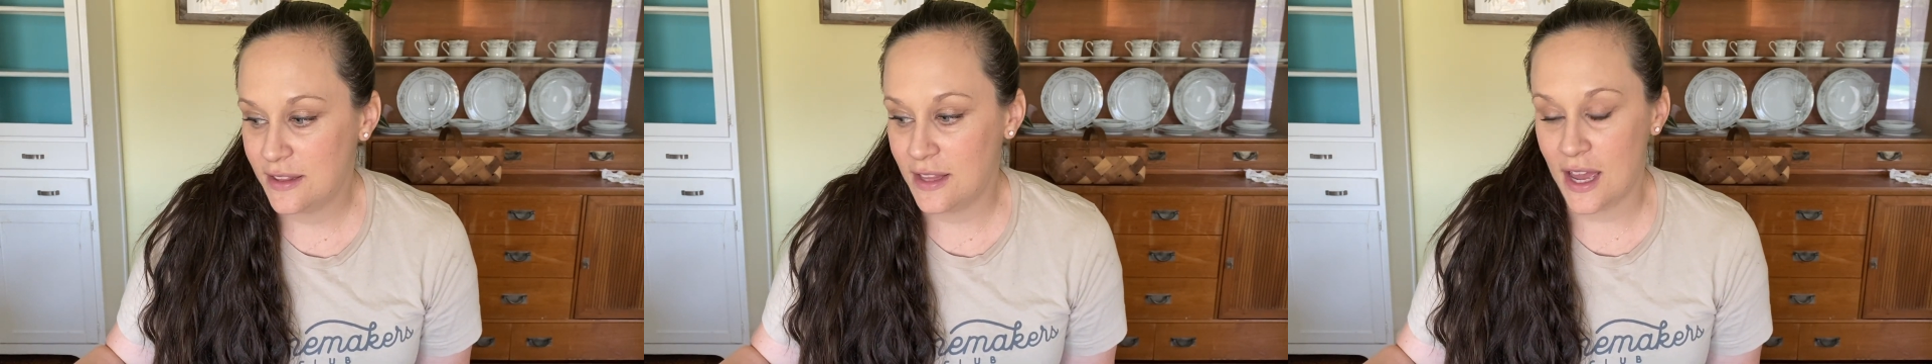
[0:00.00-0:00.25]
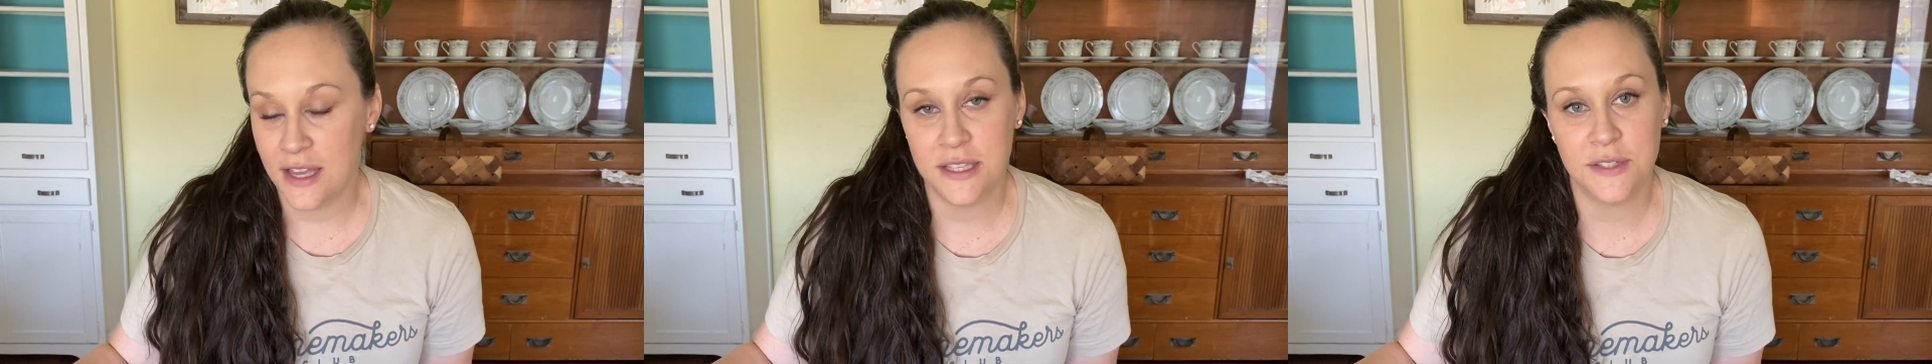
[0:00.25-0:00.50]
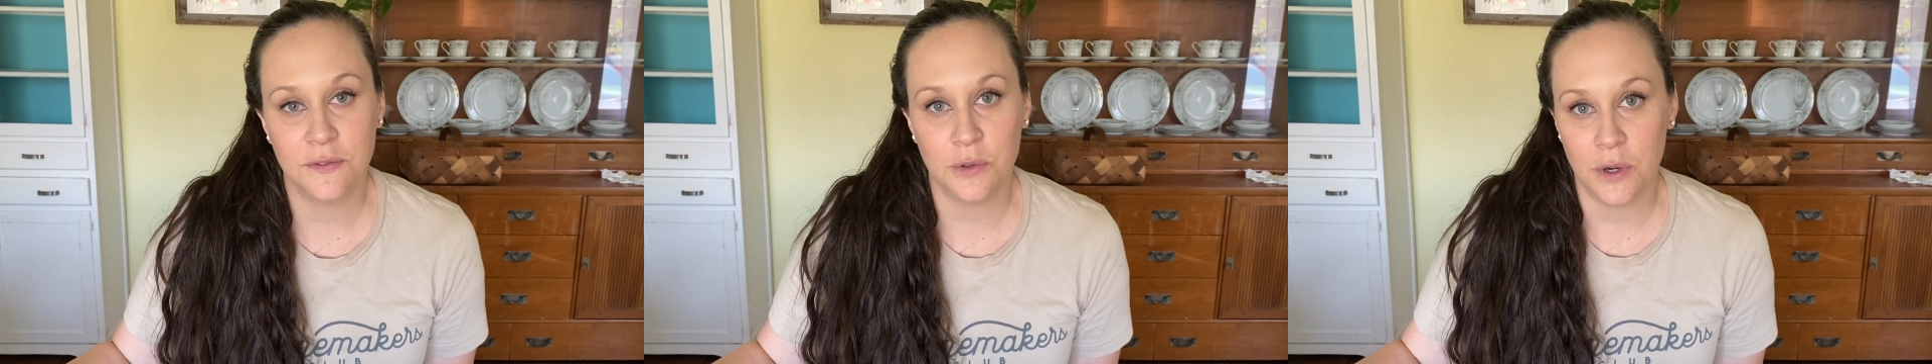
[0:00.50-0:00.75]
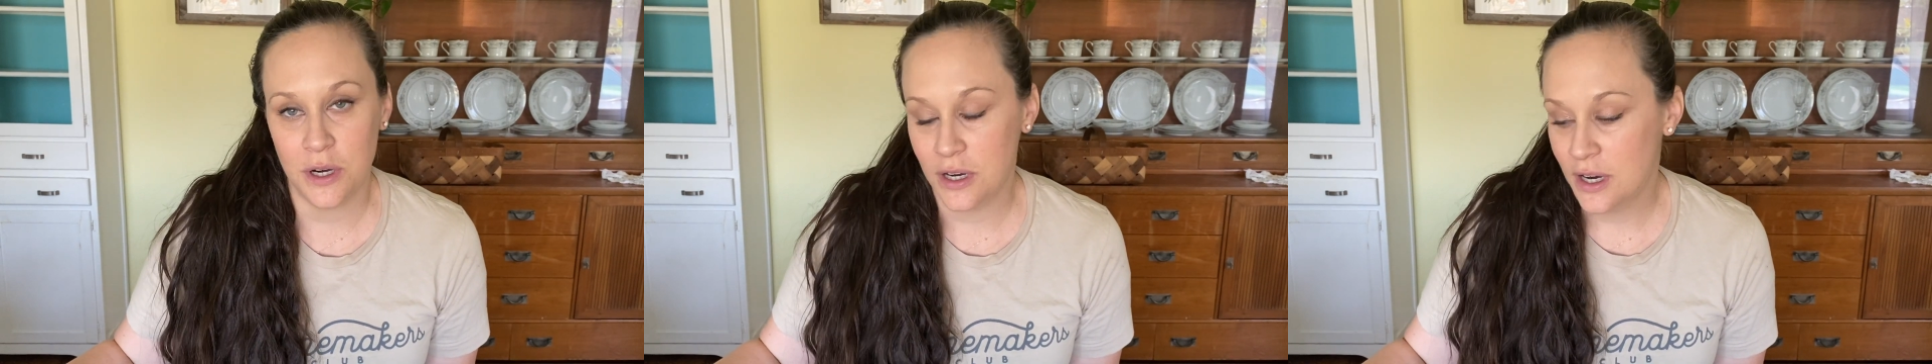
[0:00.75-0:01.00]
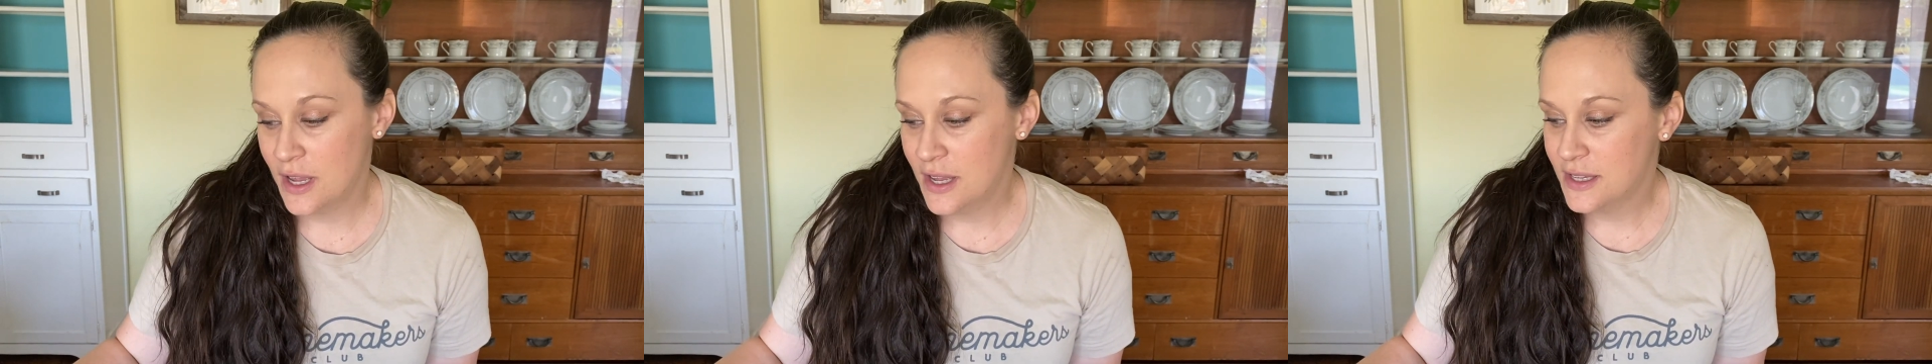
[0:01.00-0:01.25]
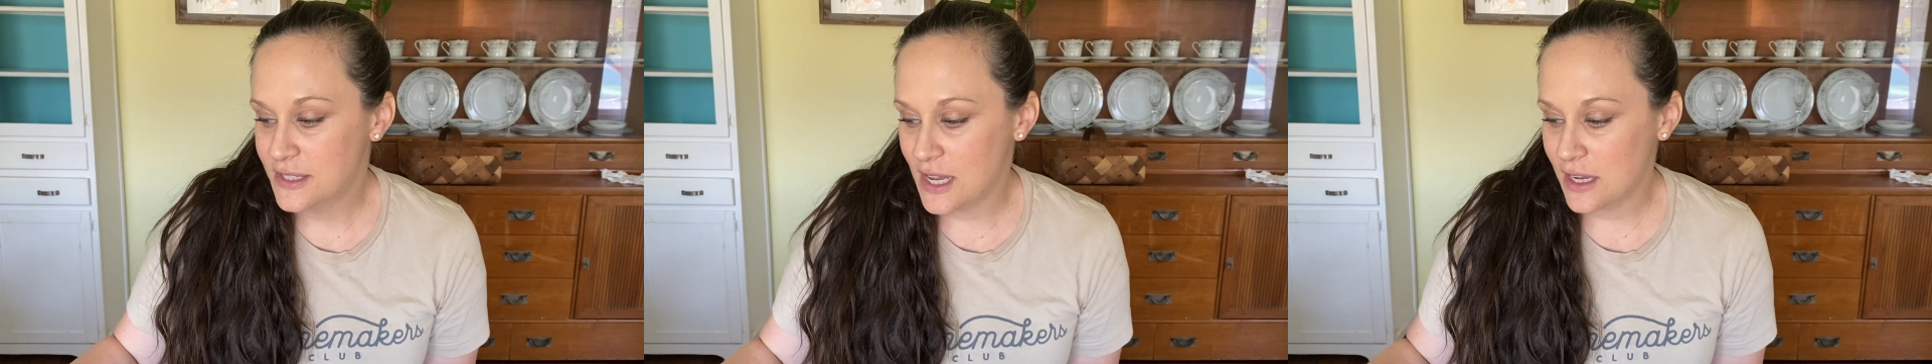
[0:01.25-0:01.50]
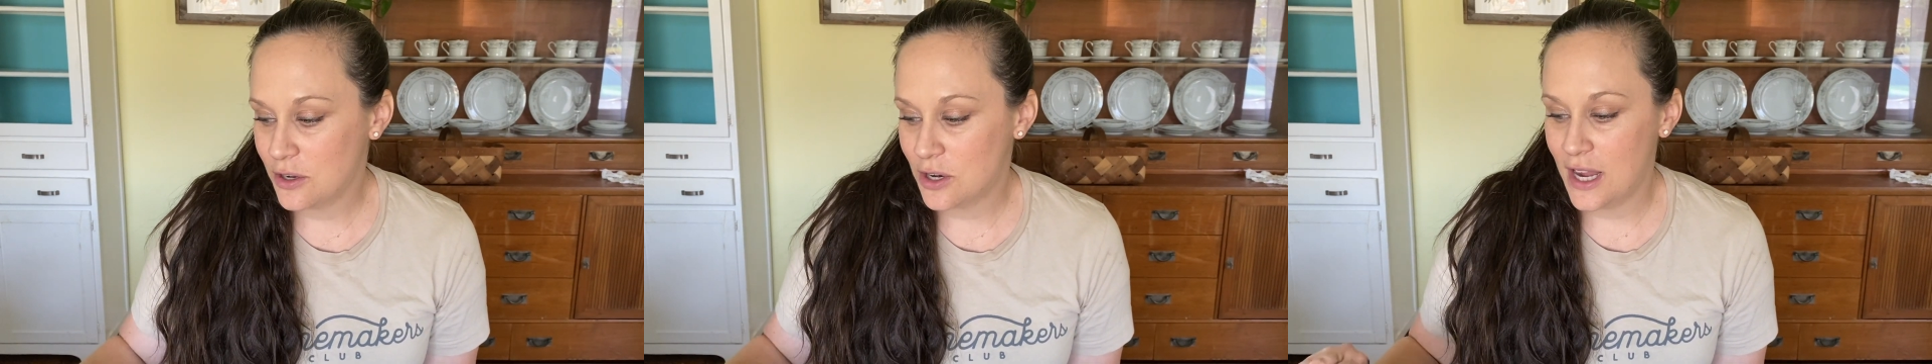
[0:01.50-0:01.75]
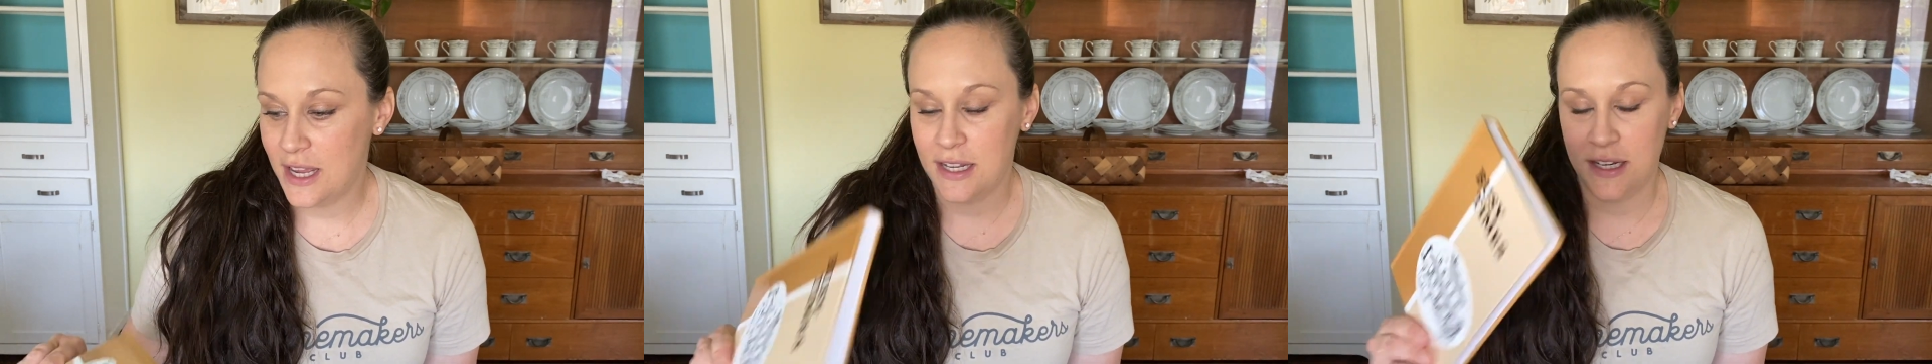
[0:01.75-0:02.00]
that is for second
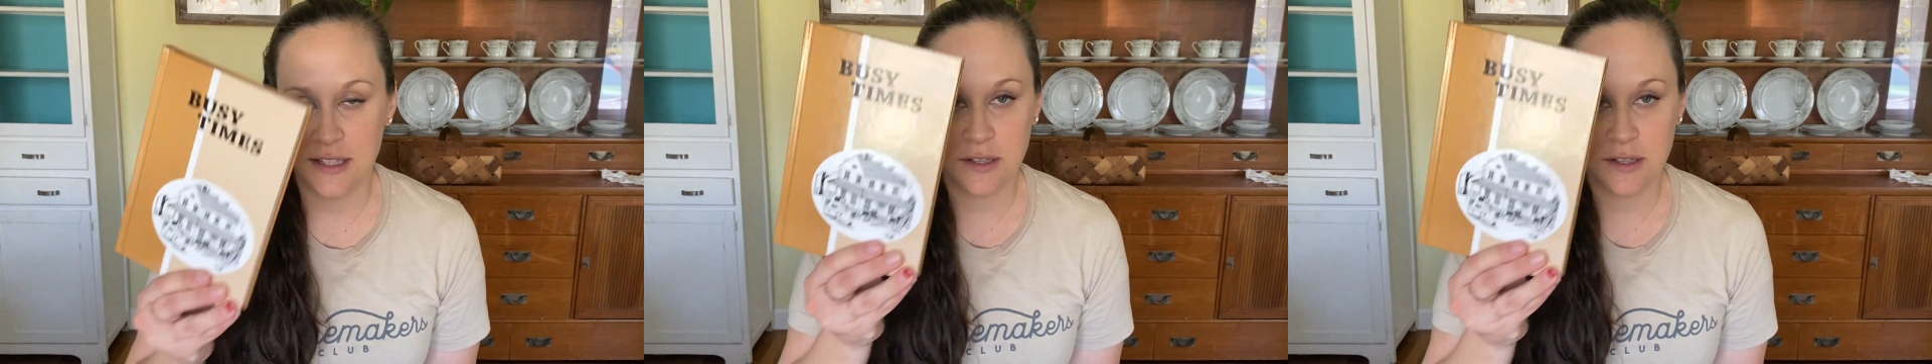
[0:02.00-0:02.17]
grade, and it's